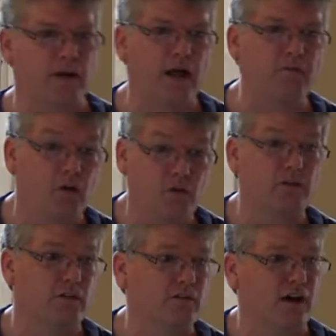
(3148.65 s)
And I've heard
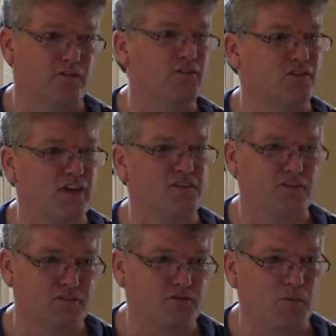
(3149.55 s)
these
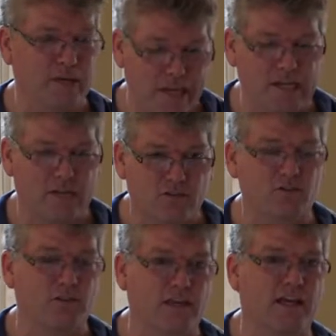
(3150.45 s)
conversations from idiots
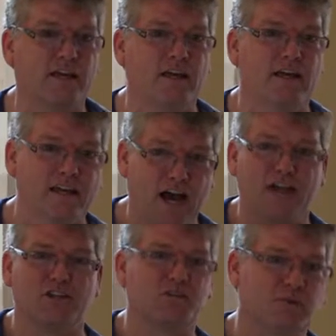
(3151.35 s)
who think
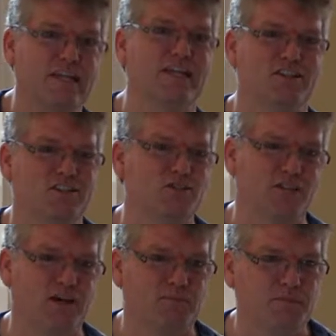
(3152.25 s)
God is speaking to
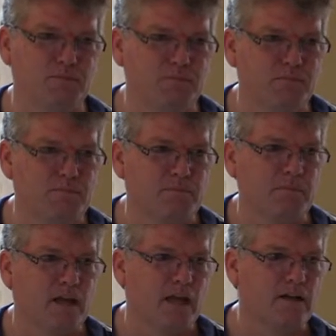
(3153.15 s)
them
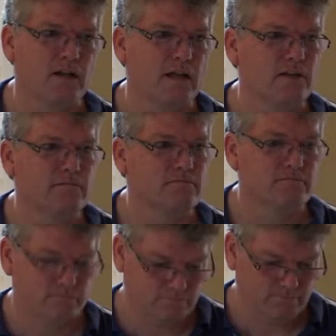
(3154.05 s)
and you're like,
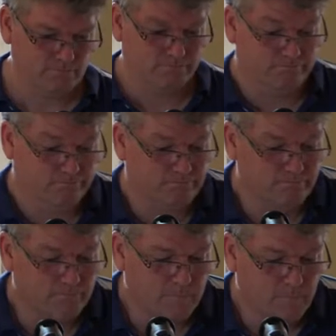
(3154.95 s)

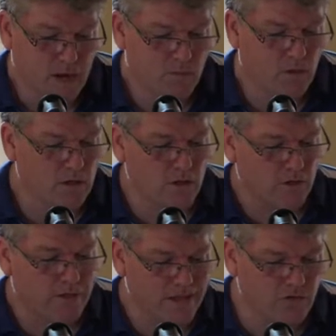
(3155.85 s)
might want to
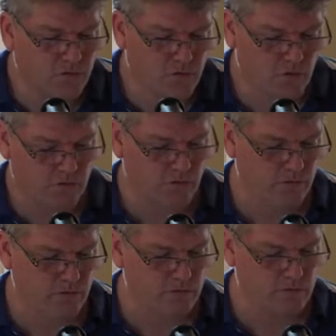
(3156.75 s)
learn this verse.